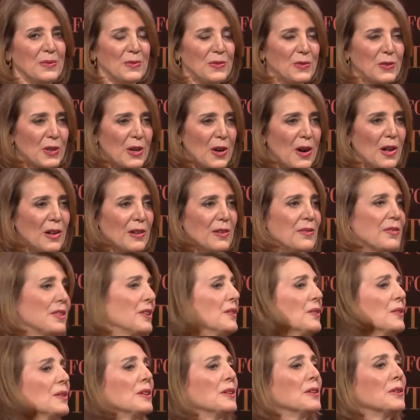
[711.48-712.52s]
for all of
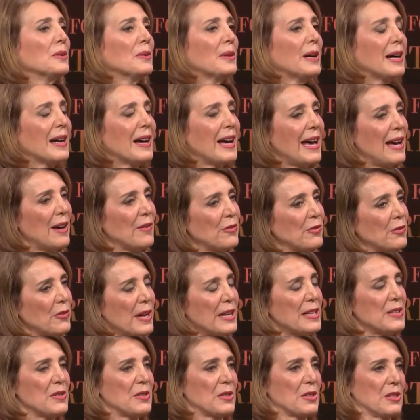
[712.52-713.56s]
you who have
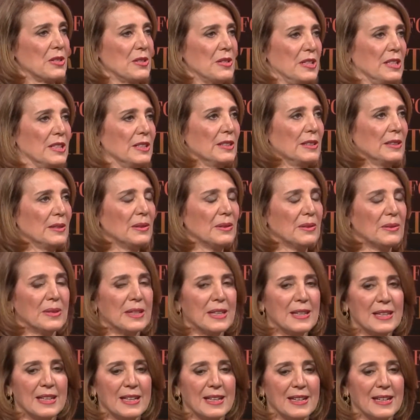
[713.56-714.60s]
friends or are dealing
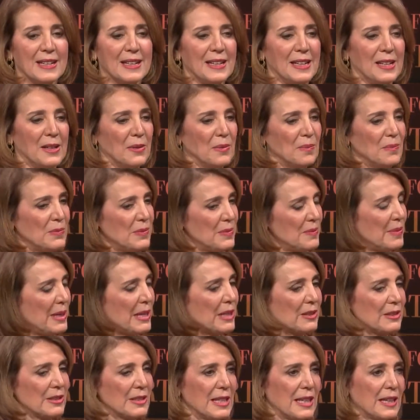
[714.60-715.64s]
with it, you know,
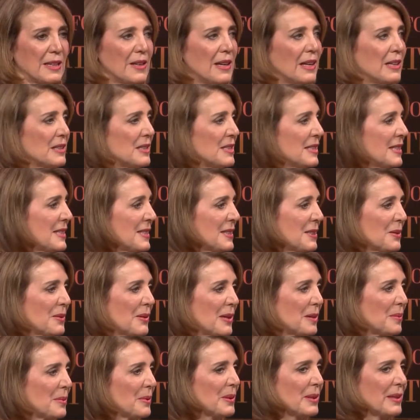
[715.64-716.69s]
medical technology is
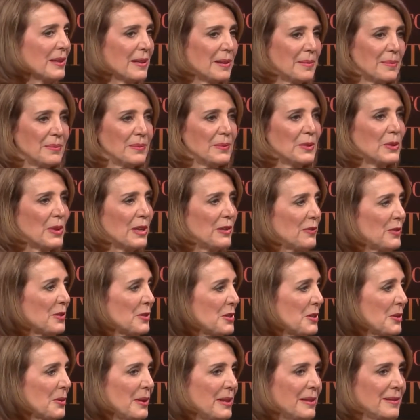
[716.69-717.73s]
incredible, and I'm grateful
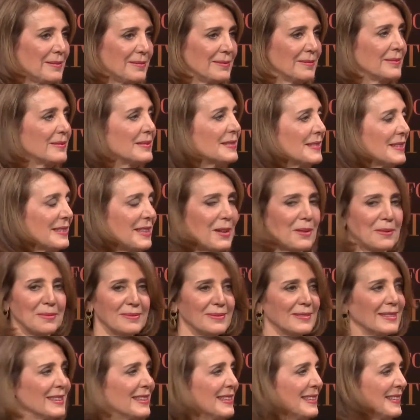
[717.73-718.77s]
to it. So
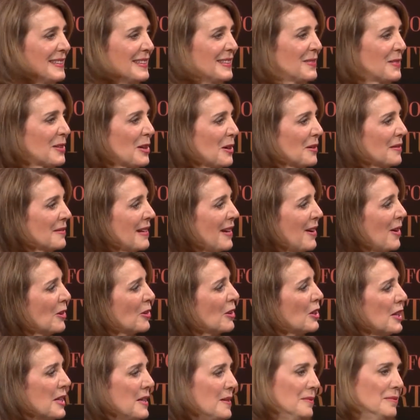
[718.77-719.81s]
we're all
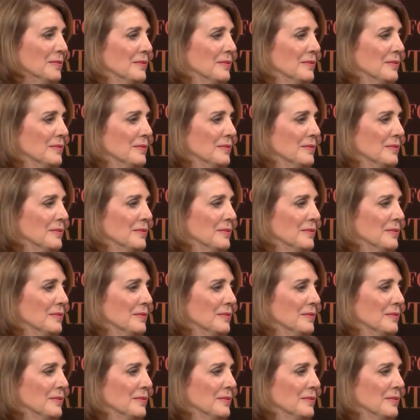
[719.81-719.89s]
good.